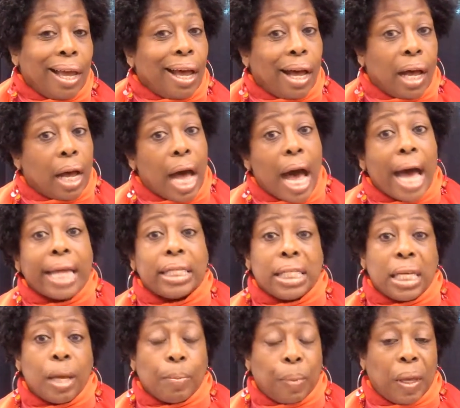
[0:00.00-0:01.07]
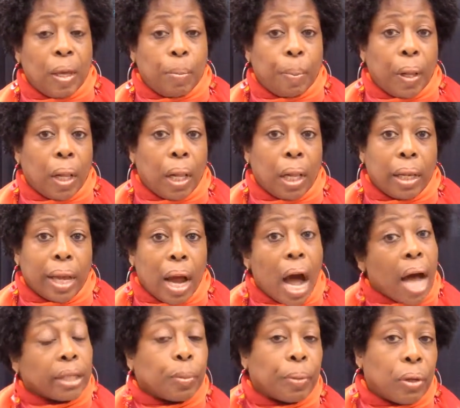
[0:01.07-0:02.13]
uh, idea people,
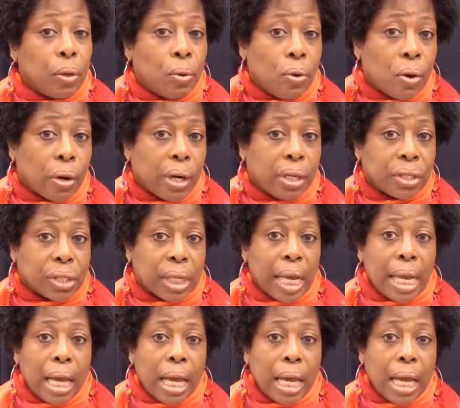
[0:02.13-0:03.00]
entrepreneurs,